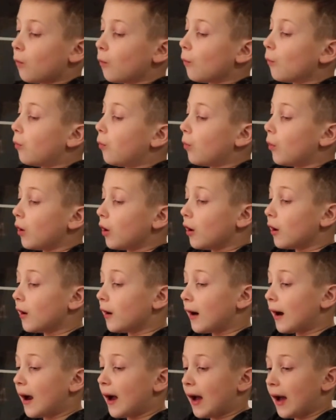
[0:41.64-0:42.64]

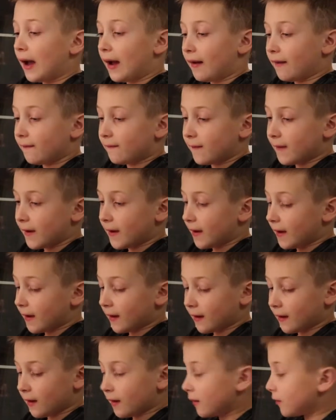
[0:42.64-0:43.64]
we're
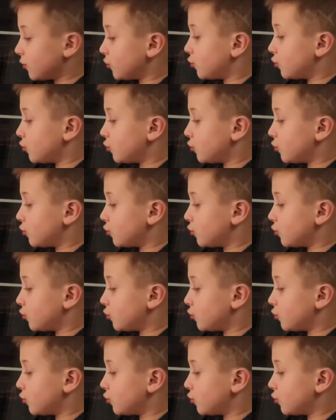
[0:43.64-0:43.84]
having